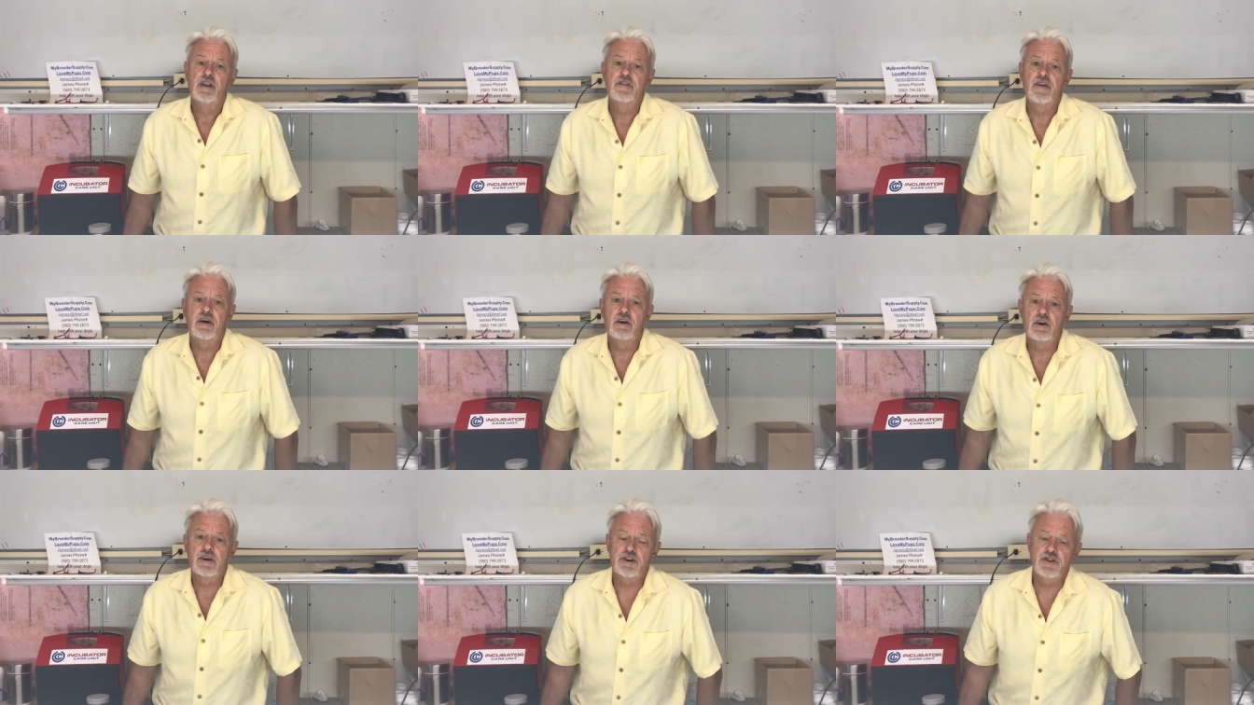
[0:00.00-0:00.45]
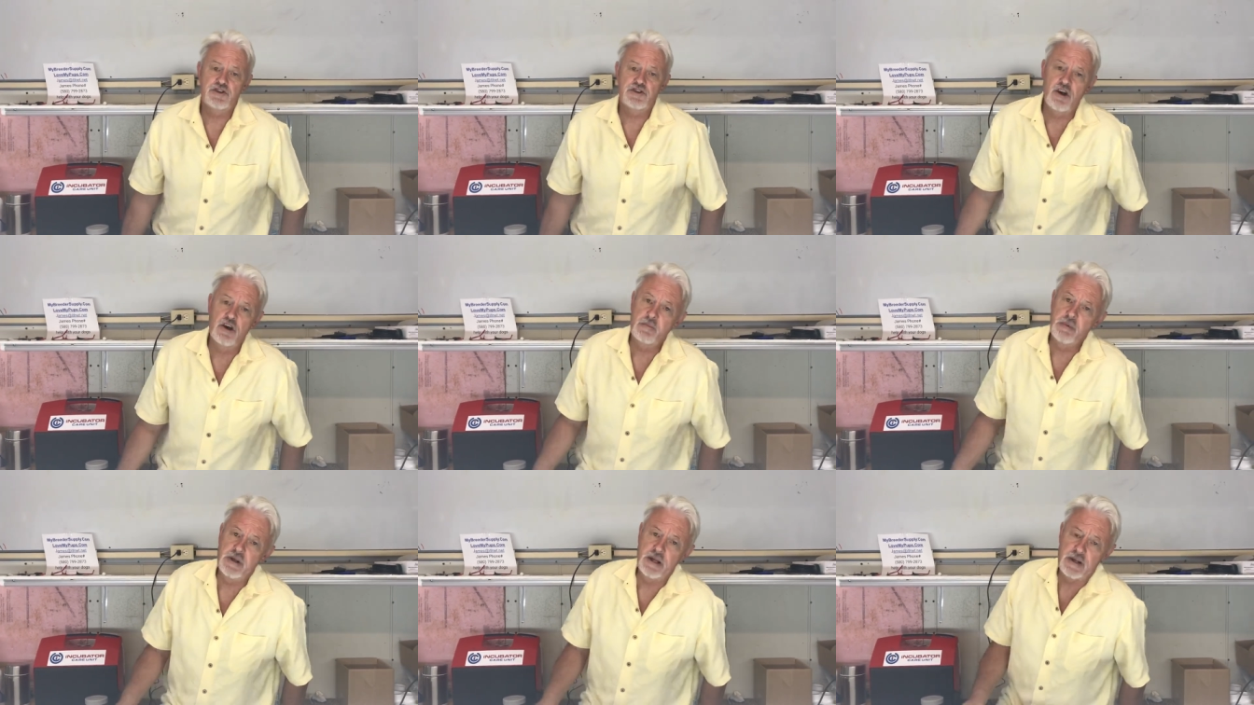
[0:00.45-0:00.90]
There are
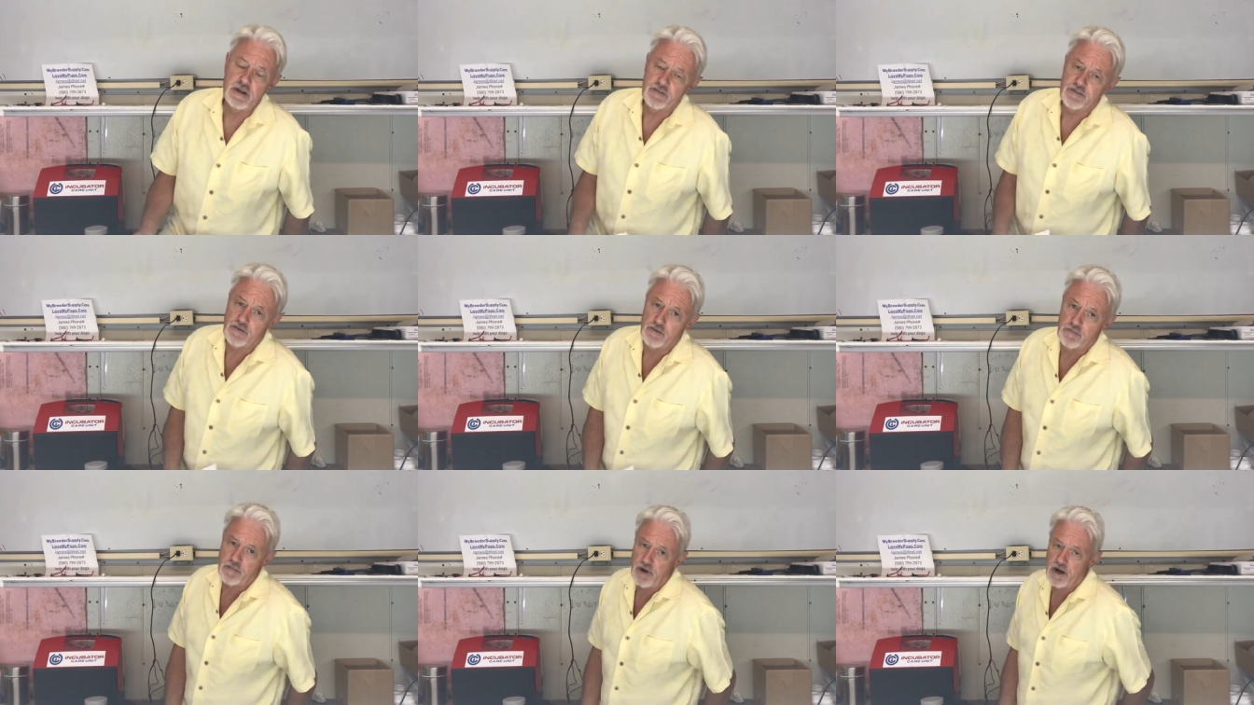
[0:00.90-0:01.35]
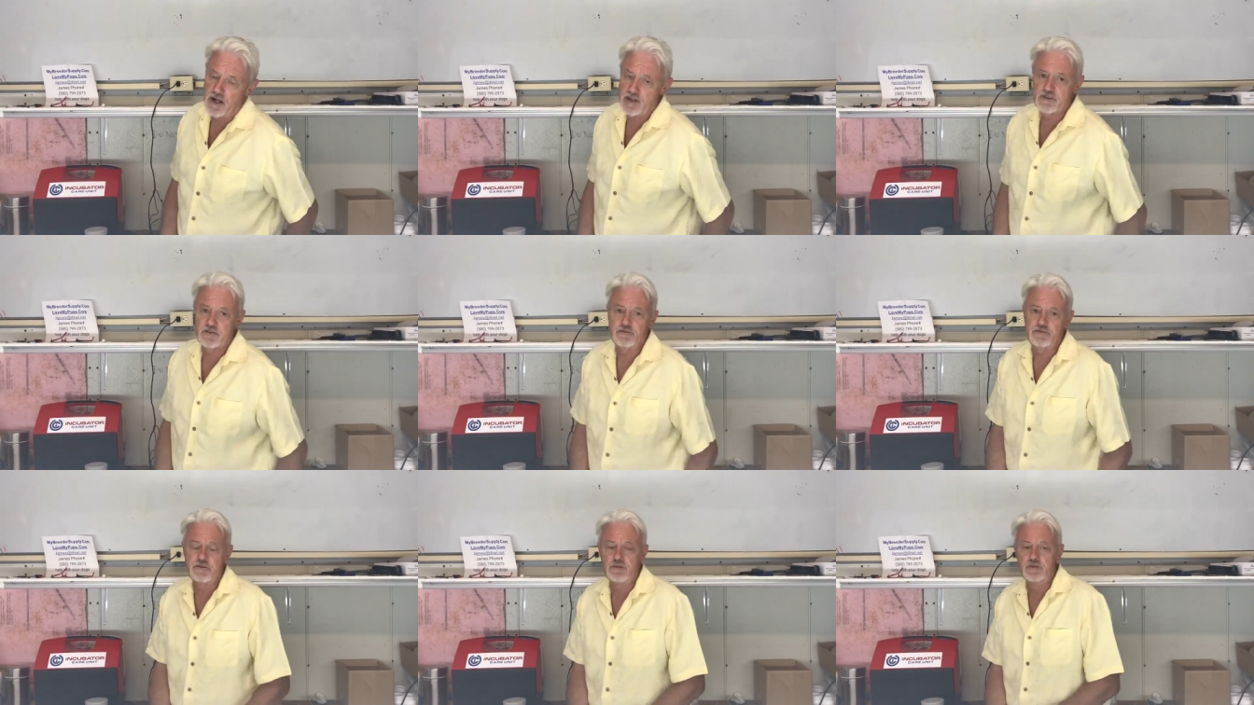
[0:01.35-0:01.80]
so many different
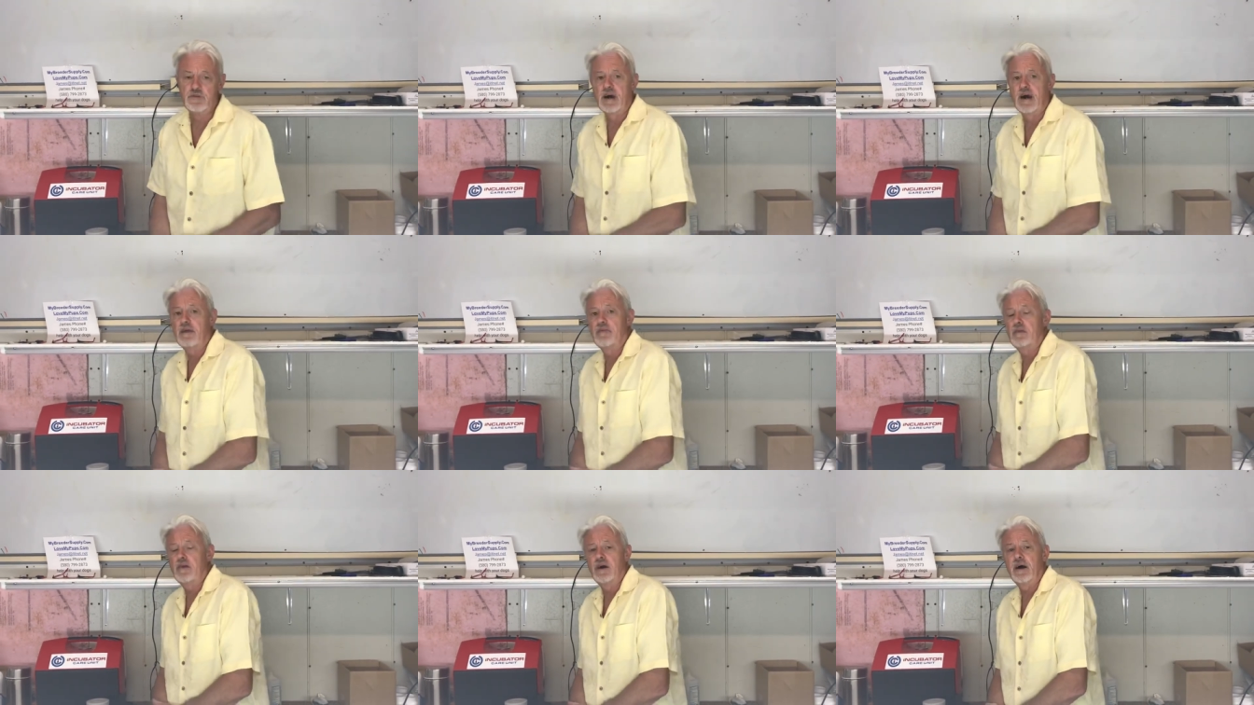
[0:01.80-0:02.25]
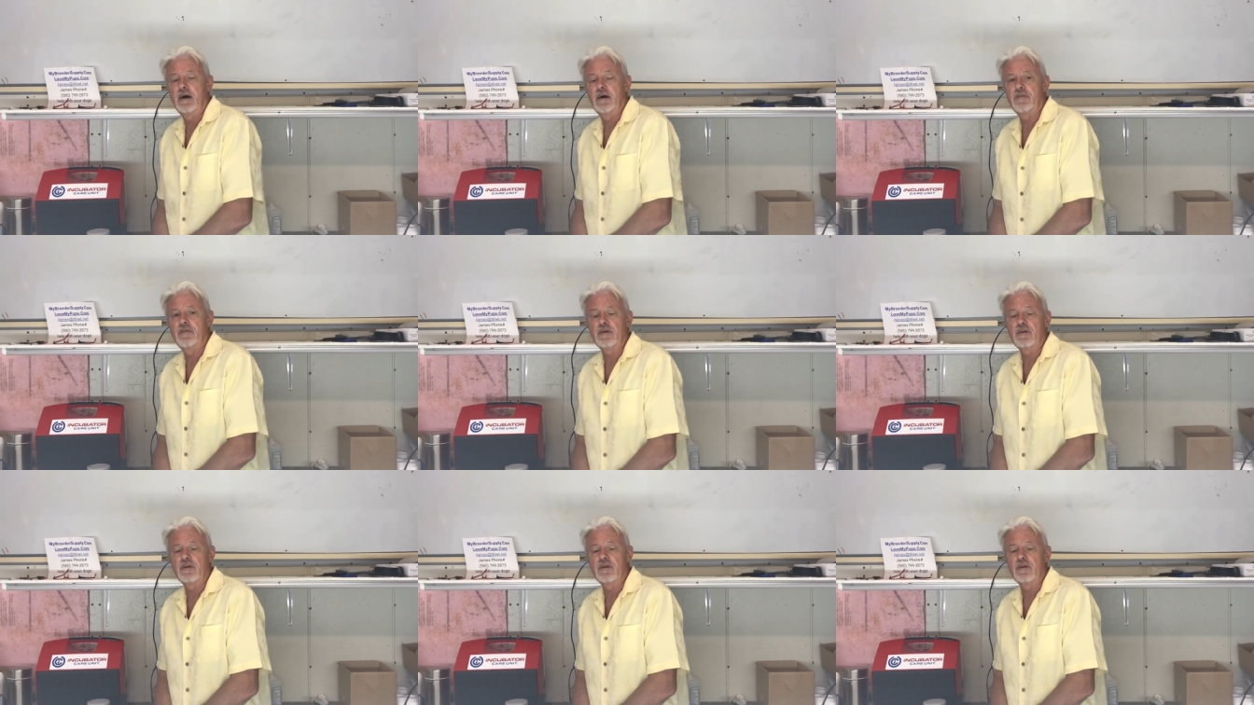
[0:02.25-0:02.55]
brands of food out there